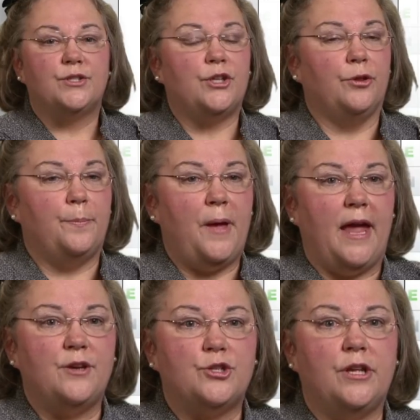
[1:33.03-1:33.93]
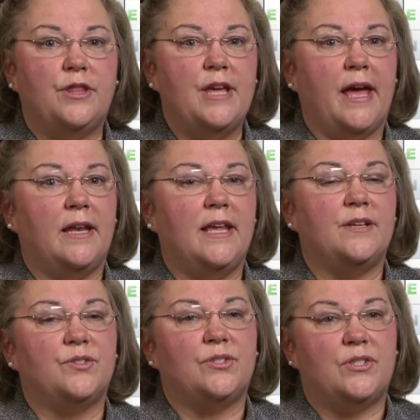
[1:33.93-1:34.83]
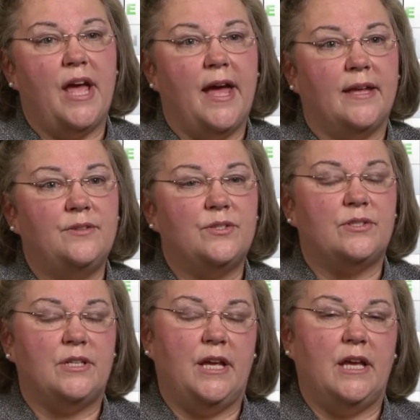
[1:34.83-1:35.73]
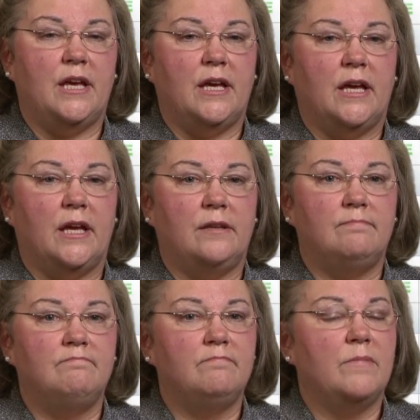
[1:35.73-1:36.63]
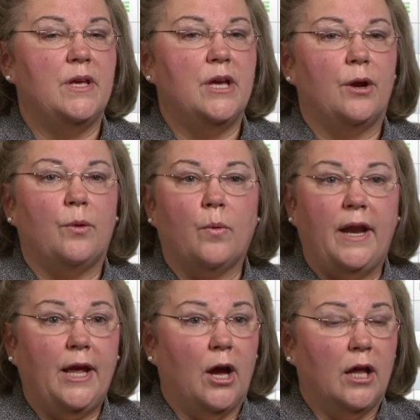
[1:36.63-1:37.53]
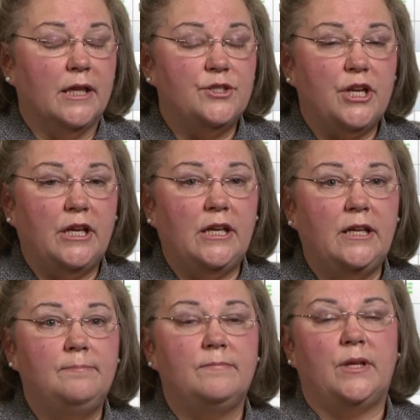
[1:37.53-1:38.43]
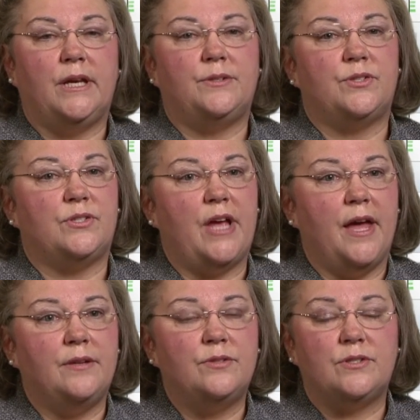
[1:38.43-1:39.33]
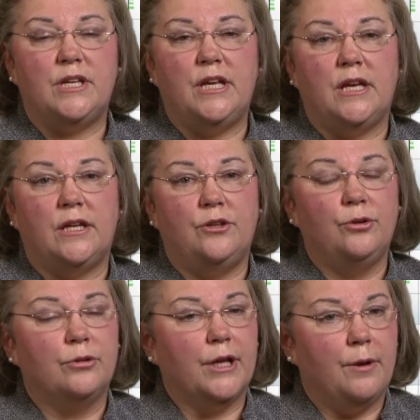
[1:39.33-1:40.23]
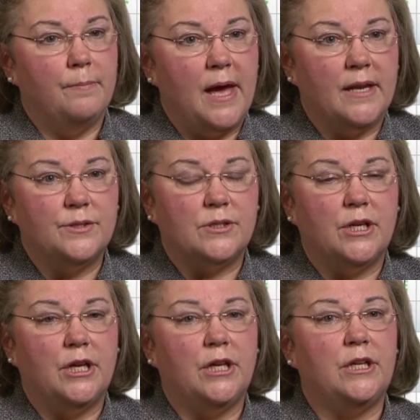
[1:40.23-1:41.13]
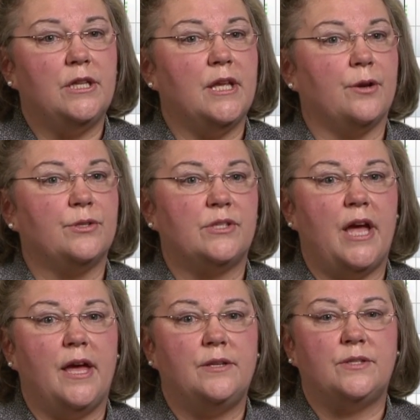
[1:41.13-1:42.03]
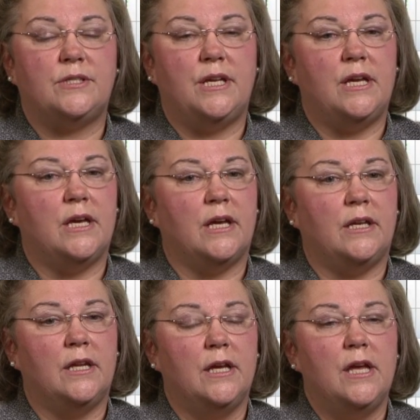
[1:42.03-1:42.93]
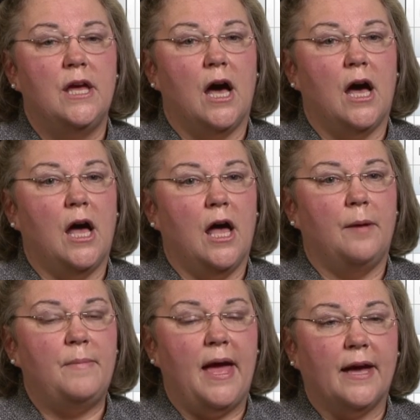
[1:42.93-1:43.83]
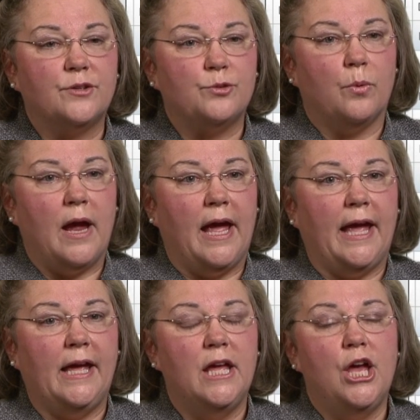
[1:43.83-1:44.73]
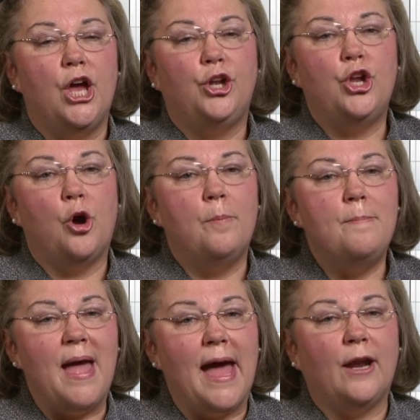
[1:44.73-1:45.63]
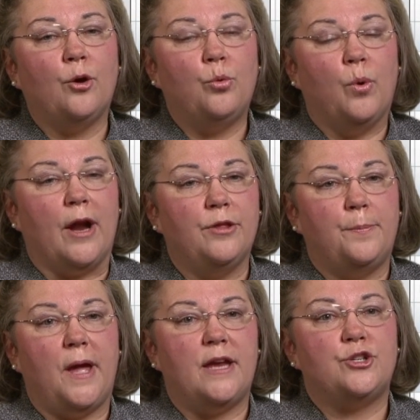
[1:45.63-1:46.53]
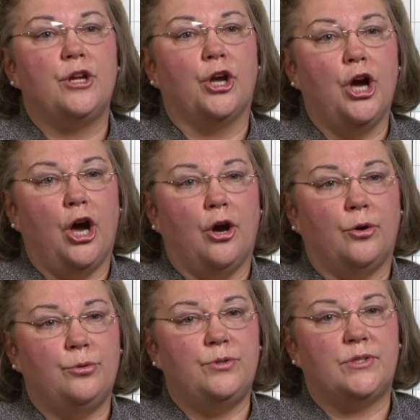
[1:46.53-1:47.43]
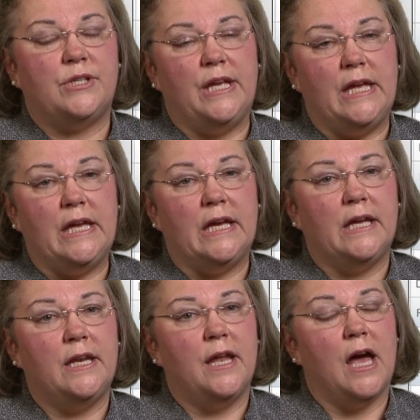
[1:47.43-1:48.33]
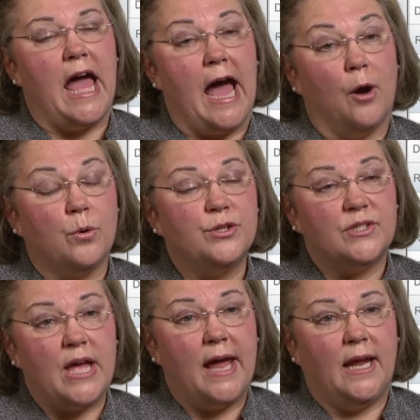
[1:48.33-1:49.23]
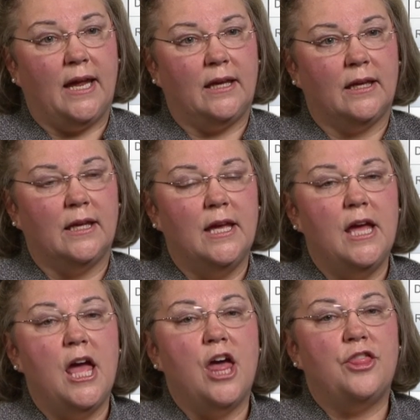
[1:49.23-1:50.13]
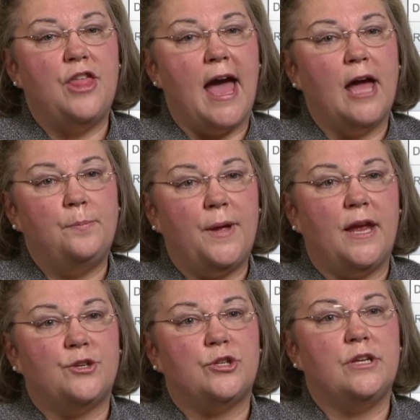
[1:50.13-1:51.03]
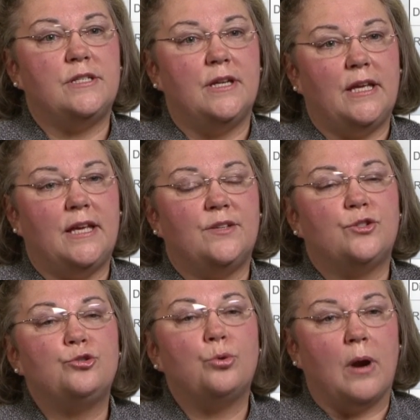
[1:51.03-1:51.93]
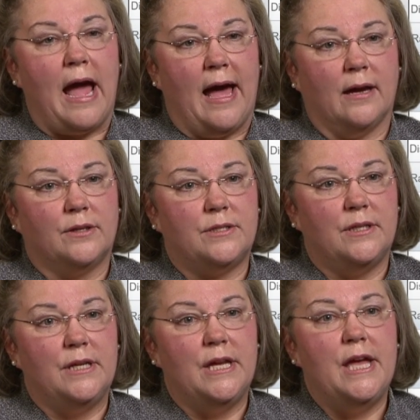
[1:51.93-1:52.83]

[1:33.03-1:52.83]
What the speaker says: So the patient then is sensed in radiology, it's sensed in nuclear medicine, they're sensed in x-ray. No matter where the patient goes in our setting, that patient is tracked,